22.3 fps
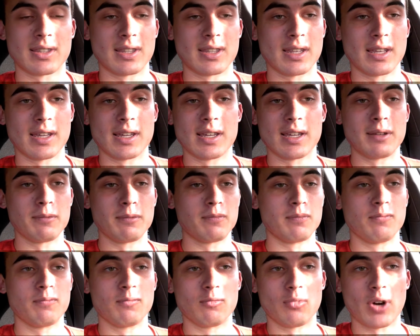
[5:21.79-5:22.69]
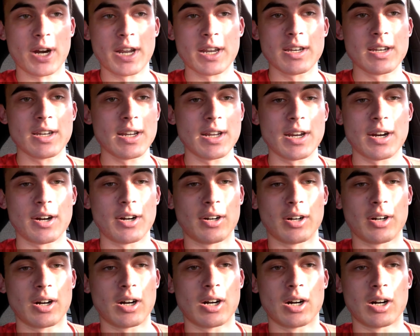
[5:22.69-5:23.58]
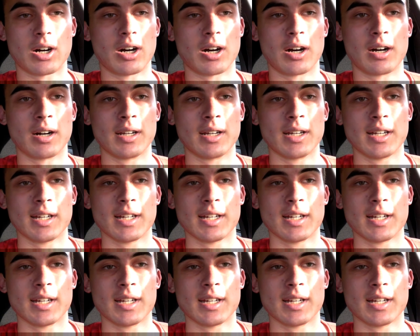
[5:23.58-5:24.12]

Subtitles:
The reindeer are